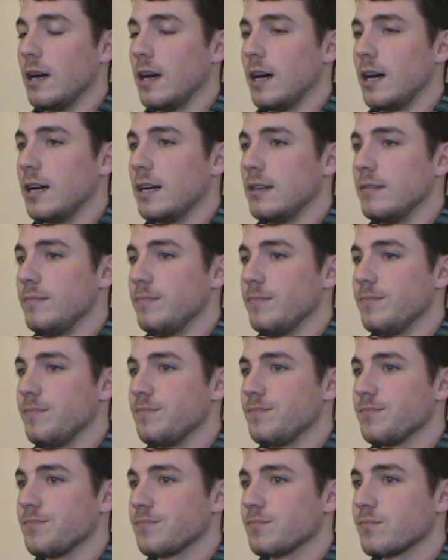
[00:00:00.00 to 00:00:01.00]
Um,
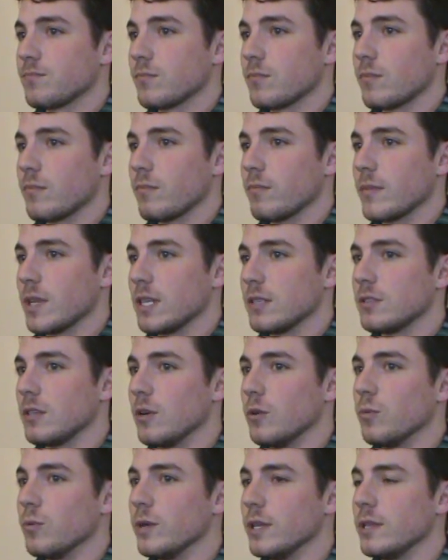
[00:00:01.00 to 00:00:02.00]

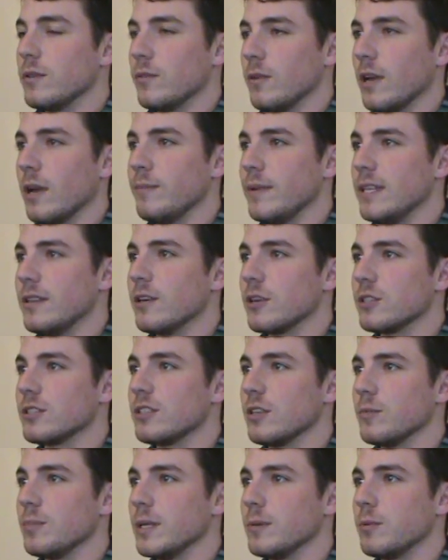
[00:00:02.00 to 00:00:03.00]
so we, I mean, are
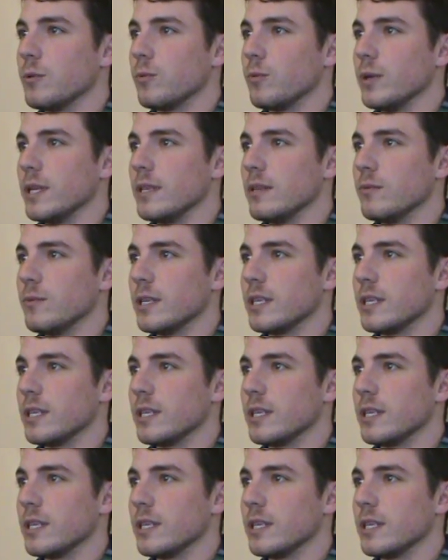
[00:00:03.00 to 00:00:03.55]
still people we,